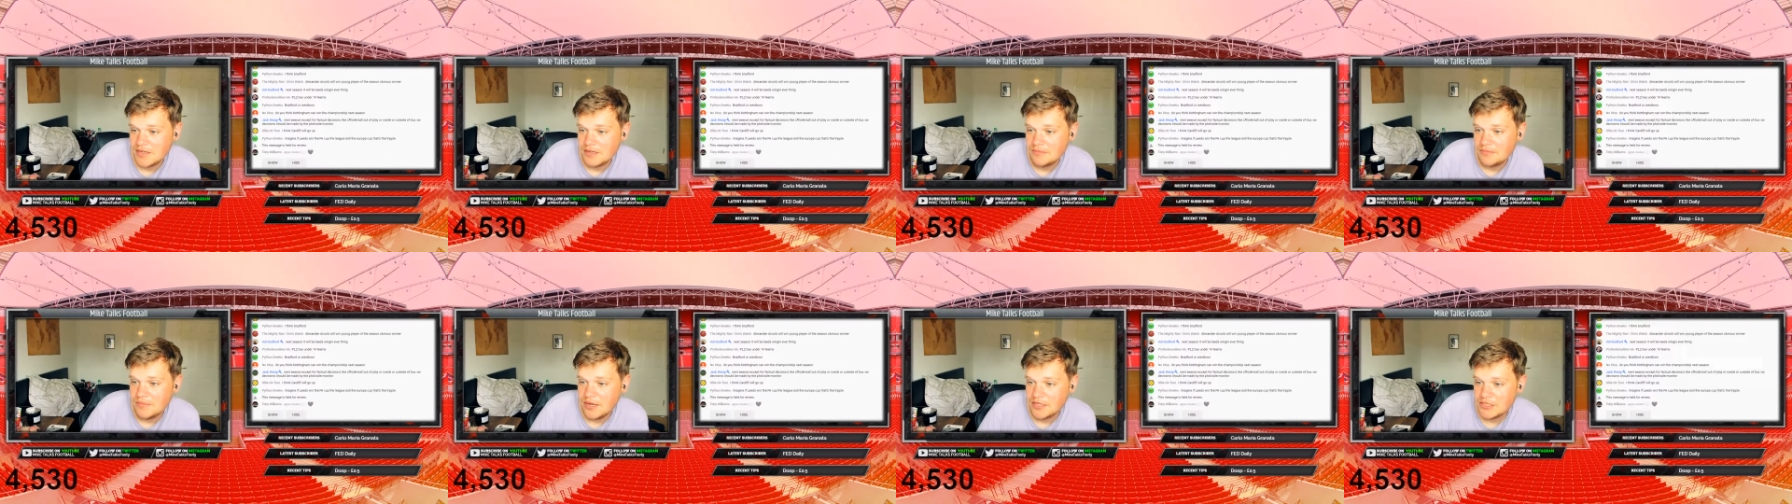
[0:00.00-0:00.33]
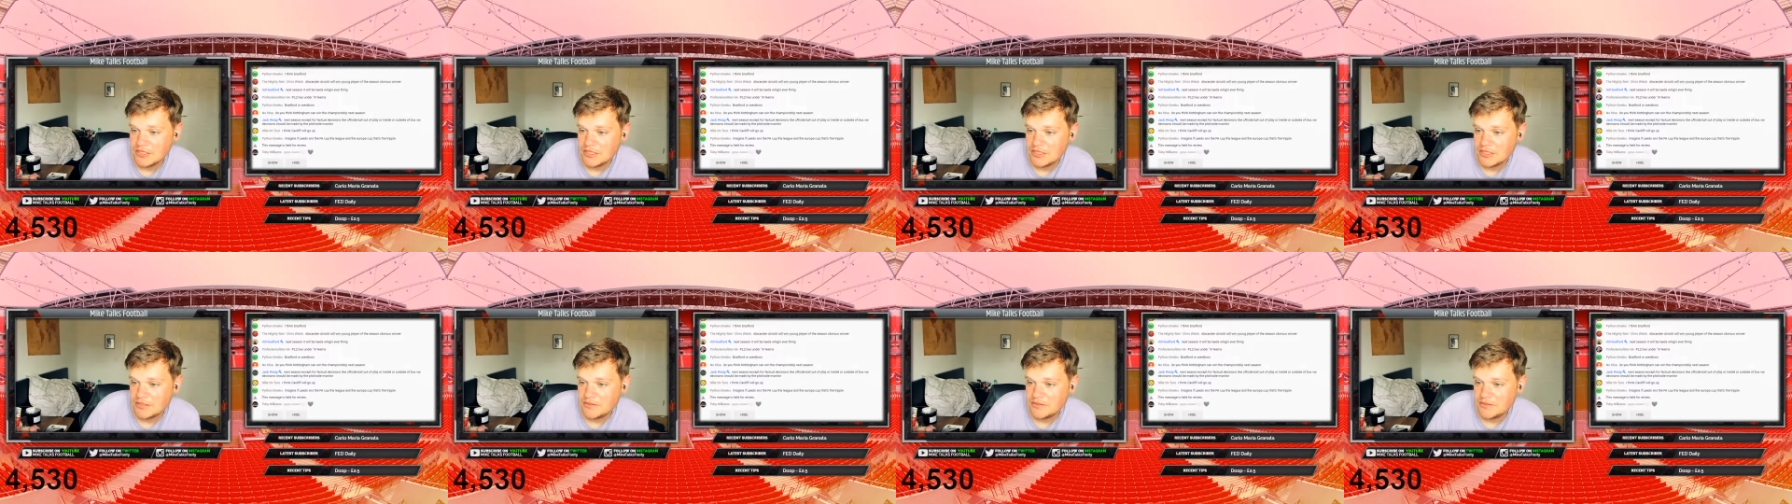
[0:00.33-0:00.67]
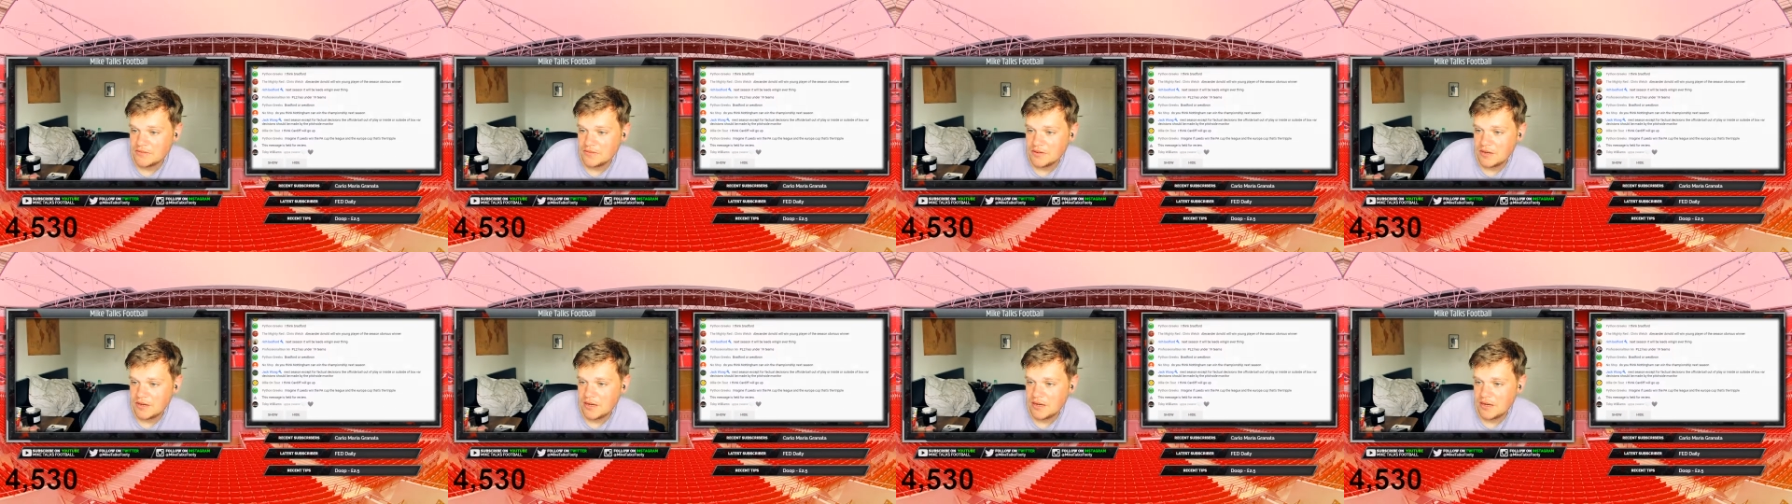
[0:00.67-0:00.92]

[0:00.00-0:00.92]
Imagine if